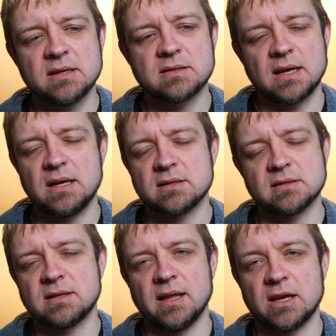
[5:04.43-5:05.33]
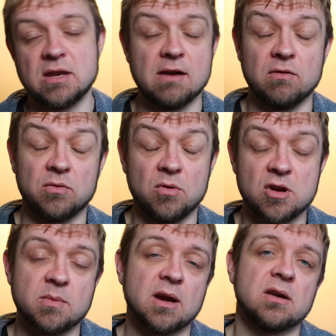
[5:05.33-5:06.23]
he does say he doesn't say like never throw
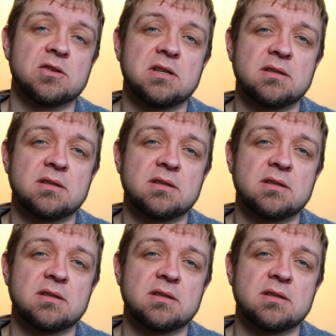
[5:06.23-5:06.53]
your marriage.